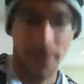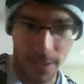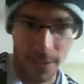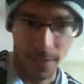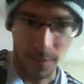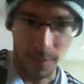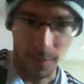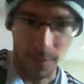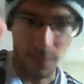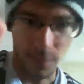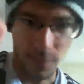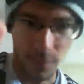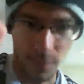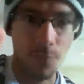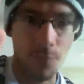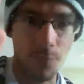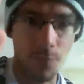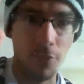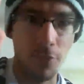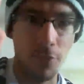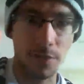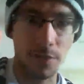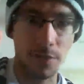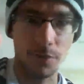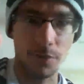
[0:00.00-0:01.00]
Liverpool
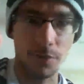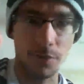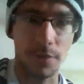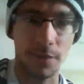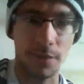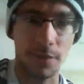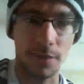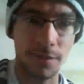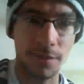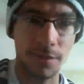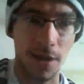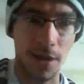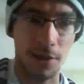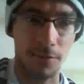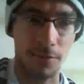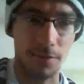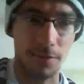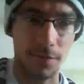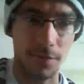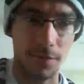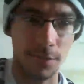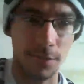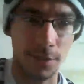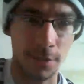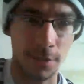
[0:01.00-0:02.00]
is going to win the title
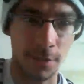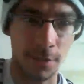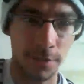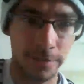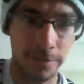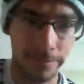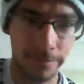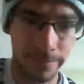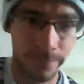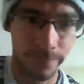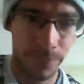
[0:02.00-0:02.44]
this year.